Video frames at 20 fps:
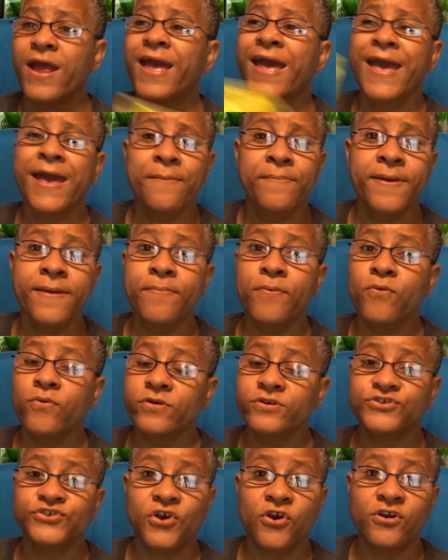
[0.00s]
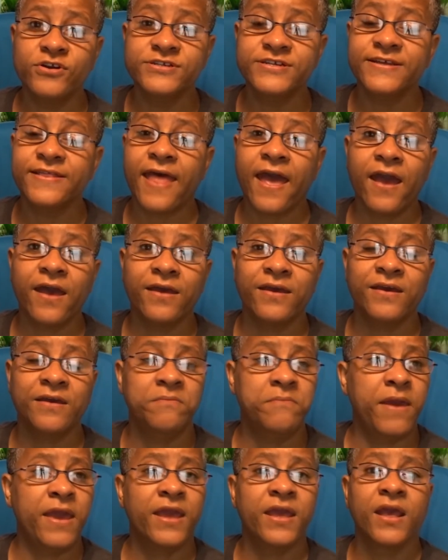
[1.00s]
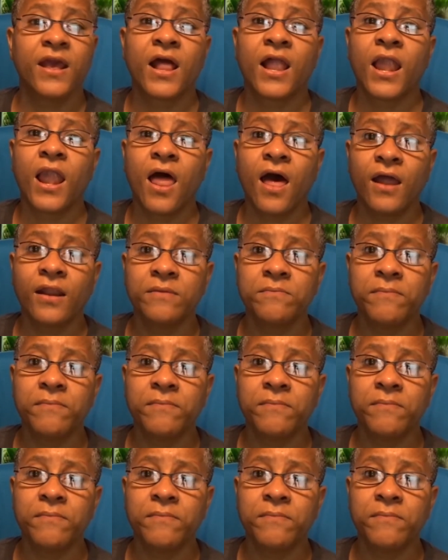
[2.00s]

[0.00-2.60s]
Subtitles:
And people were charging that and making a lot of